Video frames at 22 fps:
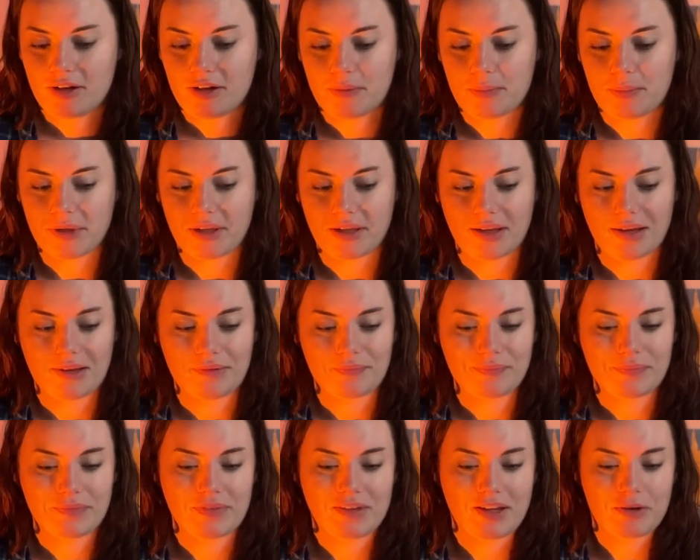But yeah,
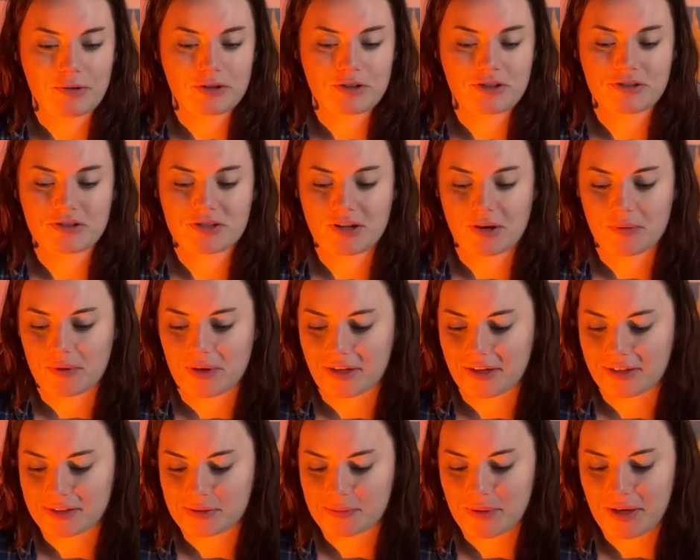that was just not what I
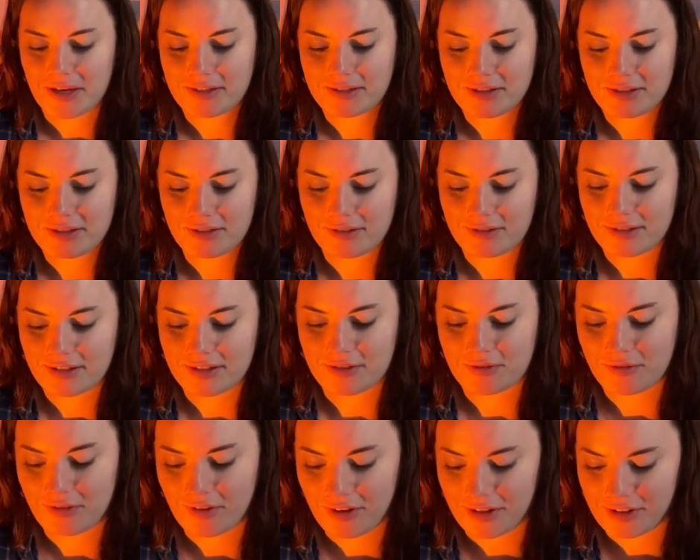expected on this
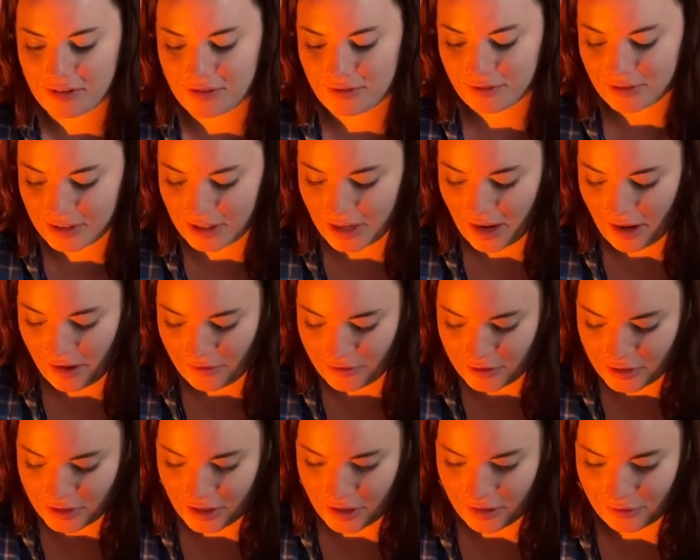fine Sunday
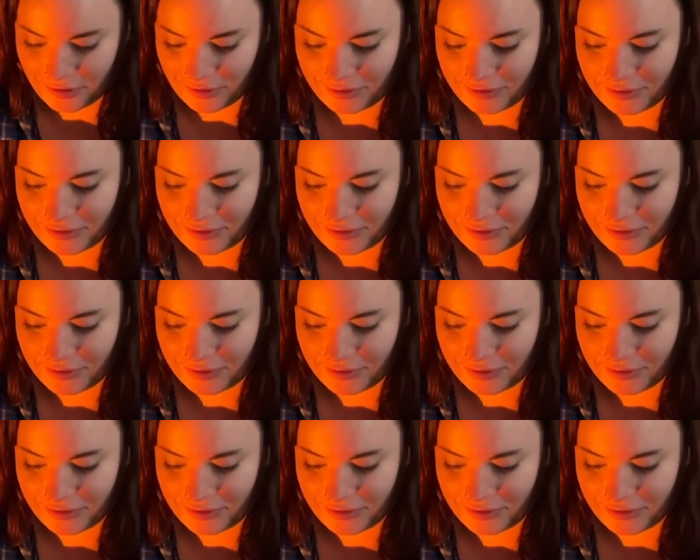afternoon.